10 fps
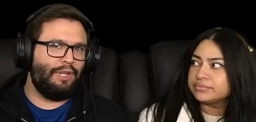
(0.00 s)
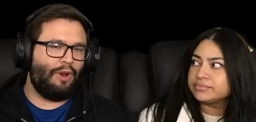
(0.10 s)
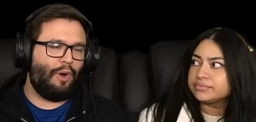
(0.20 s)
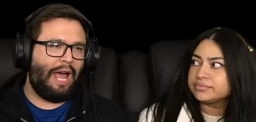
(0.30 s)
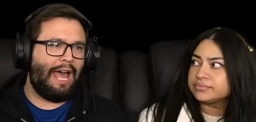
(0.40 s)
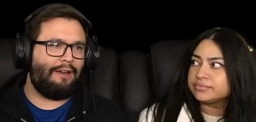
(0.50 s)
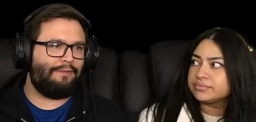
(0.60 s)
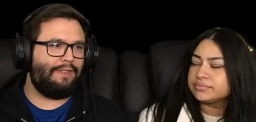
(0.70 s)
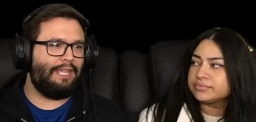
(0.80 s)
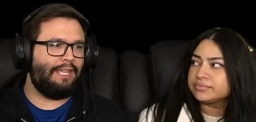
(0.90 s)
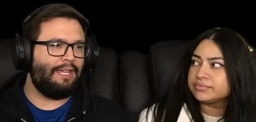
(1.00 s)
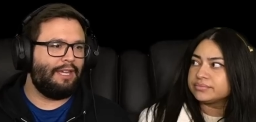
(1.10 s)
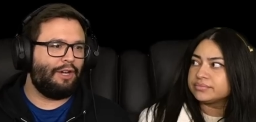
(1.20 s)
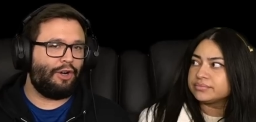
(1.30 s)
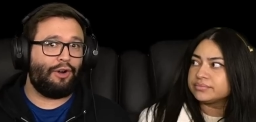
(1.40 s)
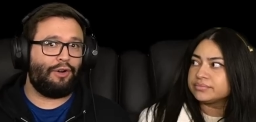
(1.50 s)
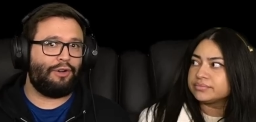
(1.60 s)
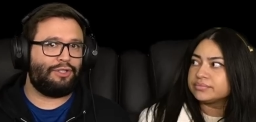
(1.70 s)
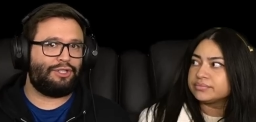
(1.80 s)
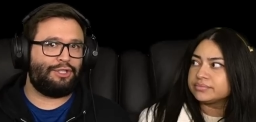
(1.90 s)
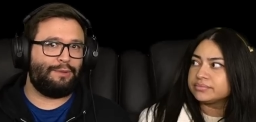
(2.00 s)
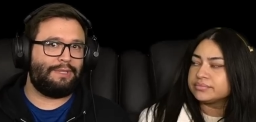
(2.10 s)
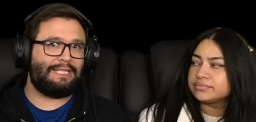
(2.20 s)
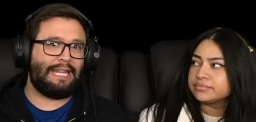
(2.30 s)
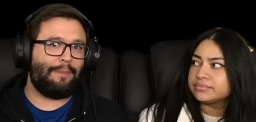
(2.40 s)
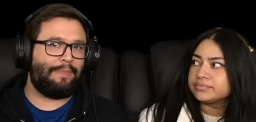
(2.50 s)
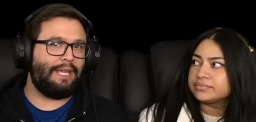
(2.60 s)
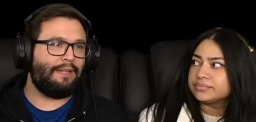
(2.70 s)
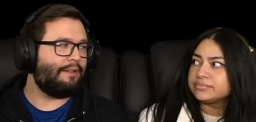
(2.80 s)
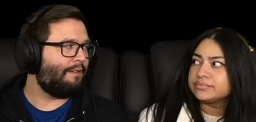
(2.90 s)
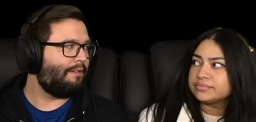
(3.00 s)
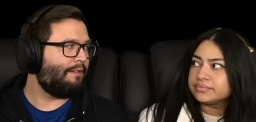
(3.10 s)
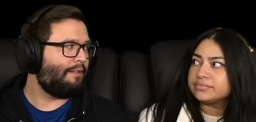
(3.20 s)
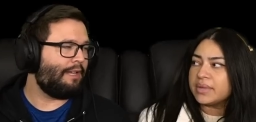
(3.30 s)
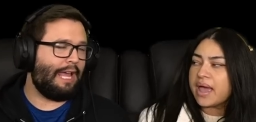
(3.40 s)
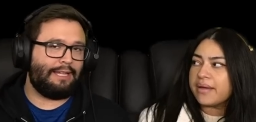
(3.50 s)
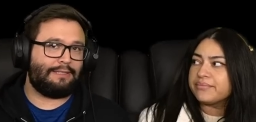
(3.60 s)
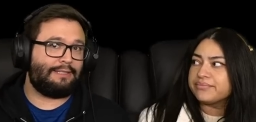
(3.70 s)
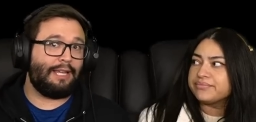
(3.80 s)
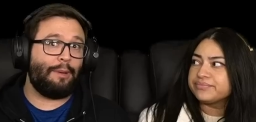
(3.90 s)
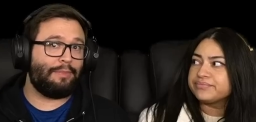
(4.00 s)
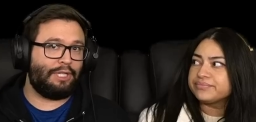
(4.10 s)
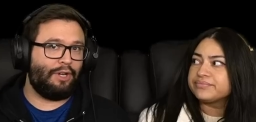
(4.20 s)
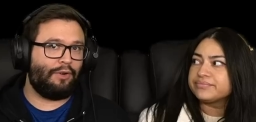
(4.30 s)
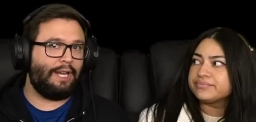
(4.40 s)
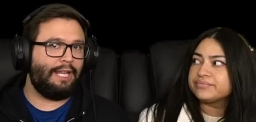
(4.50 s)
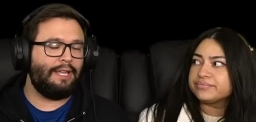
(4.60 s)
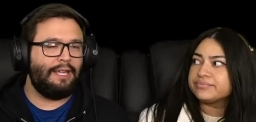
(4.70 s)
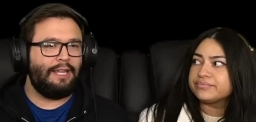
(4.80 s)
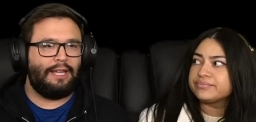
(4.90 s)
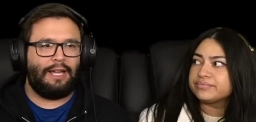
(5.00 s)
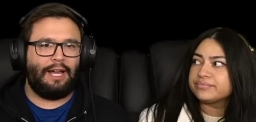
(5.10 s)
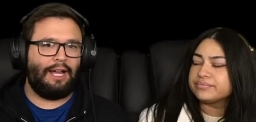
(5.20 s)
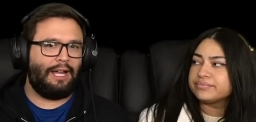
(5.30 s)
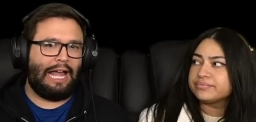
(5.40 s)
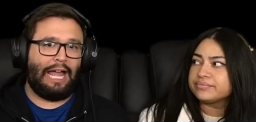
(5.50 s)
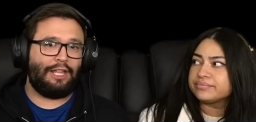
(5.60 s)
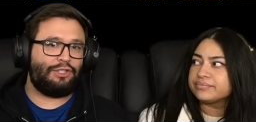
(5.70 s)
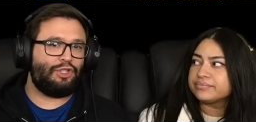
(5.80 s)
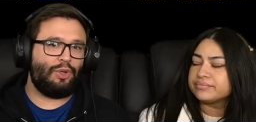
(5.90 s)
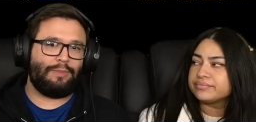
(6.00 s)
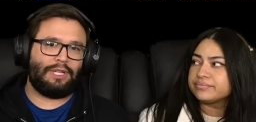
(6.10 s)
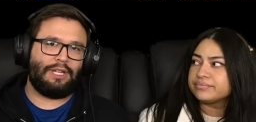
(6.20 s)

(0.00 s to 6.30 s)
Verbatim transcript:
Speaker 1: you know, have the urge to step in, yeah, at some degree. Uh, I assume